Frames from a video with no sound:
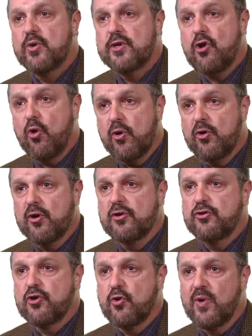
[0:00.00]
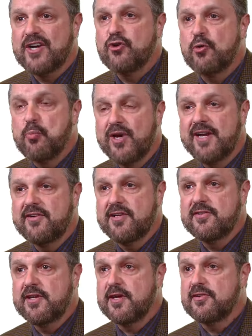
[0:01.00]
in order to correct her pre
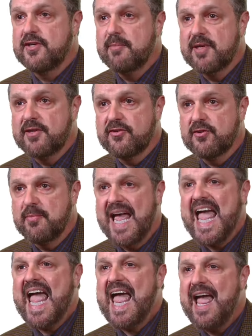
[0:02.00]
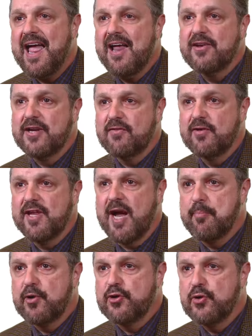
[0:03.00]
existing astigmatism and give her the
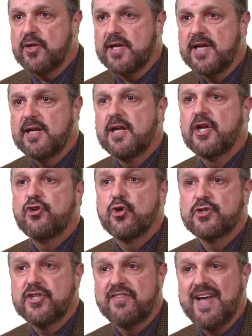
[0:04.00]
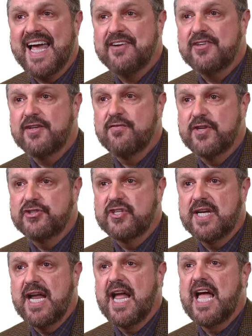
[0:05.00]
opportunity to achieve excellent
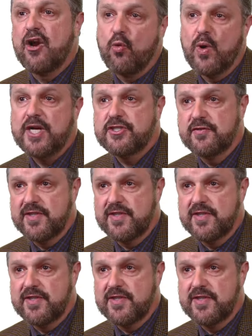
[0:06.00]
vision at a range of